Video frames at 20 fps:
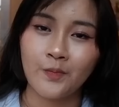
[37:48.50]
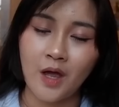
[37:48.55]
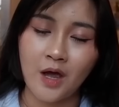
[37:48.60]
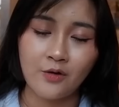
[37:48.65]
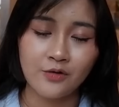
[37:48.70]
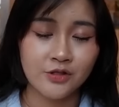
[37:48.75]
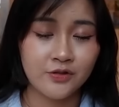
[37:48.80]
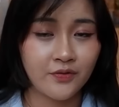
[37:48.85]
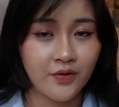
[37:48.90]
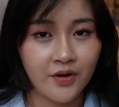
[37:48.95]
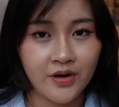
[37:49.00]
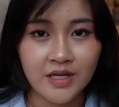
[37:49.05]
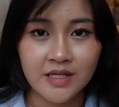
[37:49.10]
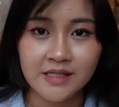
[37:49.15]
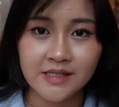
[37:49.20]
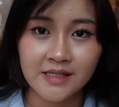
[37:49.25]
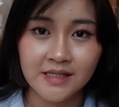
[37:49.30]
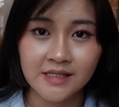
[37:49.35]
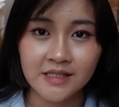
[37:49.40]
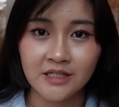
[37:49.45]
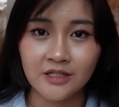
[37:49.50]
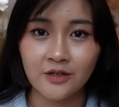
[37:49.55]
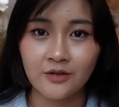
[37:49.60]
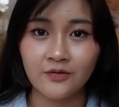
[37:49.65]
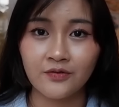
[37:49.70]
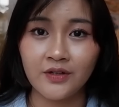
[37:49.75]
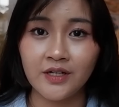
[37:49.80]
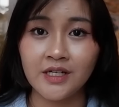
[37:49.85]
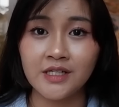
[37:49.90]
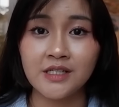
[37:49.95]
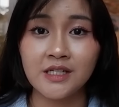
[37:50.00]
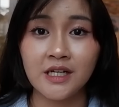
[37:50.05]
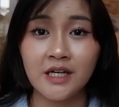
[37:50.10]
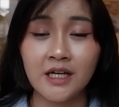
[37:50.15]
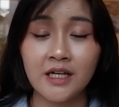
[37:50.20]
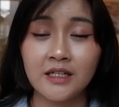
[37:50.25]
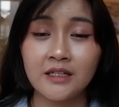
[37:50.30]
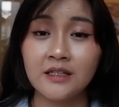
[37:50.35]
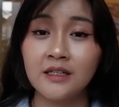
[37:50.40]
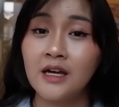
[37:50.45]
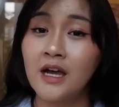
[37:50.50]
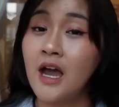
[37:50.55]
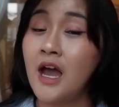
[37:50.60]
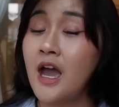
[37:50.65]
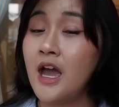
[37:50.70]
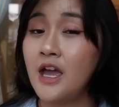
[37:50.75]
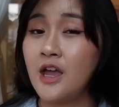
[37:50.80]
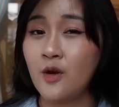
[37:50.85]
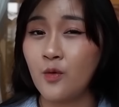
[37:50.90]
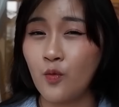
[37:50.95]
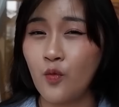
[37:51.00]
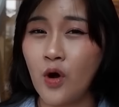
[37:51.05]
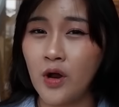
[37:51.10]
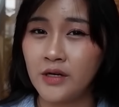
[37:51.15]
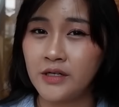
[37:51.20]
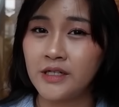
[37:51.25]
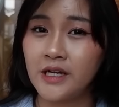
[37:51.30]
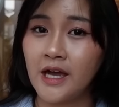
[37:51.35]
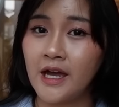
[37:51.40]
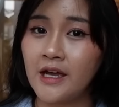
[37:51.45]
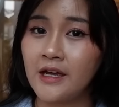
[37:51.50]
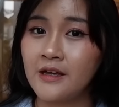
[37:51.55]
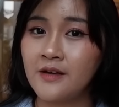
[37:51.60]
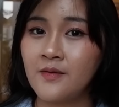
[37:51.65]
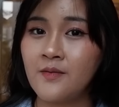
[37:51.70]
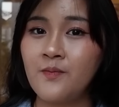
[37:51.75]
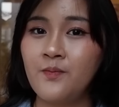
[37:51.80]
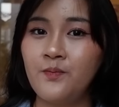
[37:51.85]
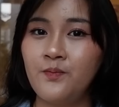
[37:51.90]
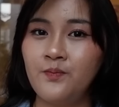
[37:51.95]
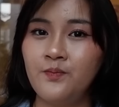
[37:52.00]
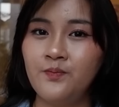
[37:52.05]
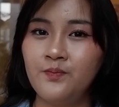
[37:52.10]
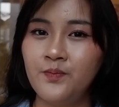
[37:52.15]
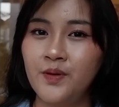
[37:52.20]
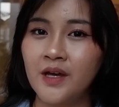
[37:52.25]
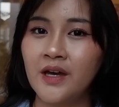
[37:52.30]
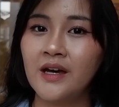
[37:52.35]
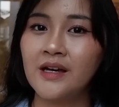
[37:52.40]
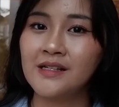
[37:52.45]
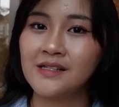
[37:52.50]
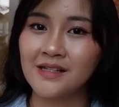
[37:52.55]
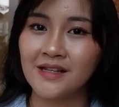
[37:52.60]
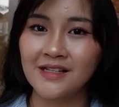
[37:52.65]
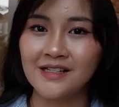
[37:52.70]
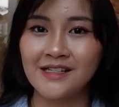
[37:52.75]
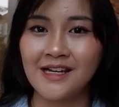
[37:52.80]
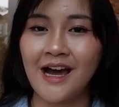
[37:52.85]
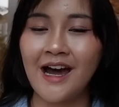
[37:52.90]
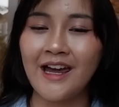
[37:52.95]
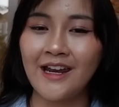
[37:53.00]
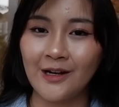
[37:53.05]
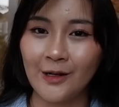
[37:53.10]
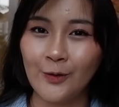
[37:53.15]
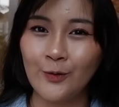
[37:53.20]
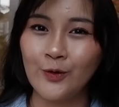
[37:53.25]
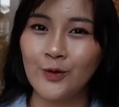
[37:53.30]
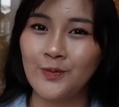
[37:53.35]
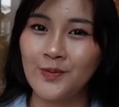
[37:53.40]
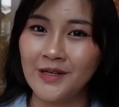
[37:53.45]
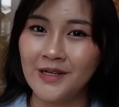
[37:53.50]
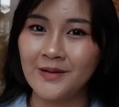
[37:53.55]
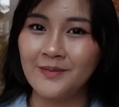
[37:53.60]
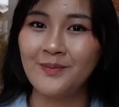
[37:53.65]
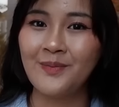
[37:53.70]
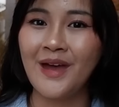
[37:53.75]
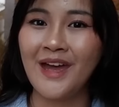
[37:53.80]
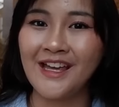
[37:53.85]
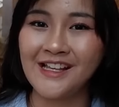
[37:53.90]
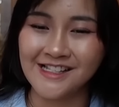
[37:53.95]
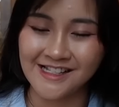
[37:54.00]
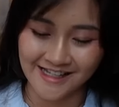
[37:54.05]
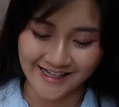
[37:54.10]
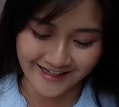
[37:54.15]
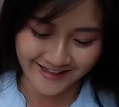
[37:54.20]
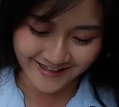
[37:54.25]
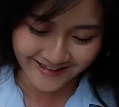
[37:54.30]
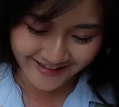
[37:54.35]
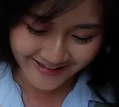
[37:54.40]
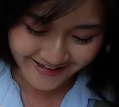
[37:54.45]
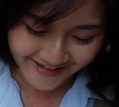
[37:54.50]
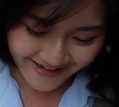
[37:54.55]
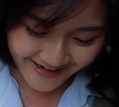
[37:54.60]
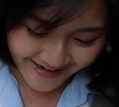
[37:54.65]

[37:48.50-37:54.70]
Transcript: I was very insistent on finishing it in one day because the title would be amazing.